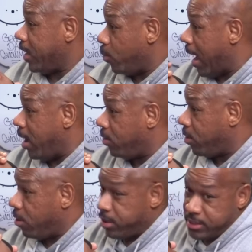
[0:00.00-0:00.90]
wild
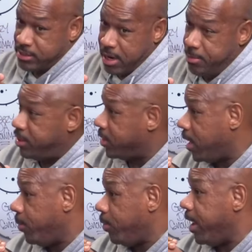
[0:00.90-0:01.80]
card that's coming in a
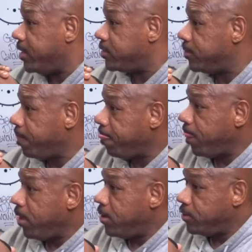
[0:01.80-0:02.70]
couple days. What's
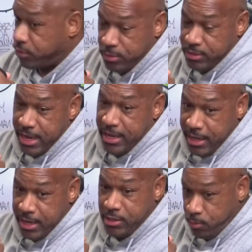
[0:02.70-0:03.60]
that? As soon as they
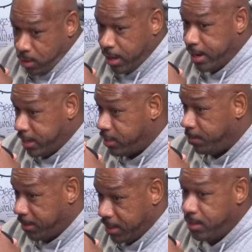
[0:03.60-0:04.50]
get to where they need to
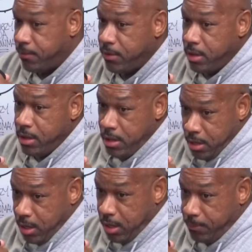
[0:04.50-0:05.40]
be,
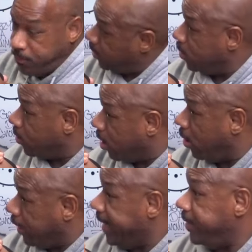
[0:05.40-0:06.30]
um, they're gonna
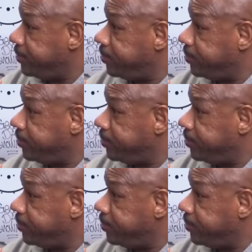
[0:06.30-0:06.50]
call in.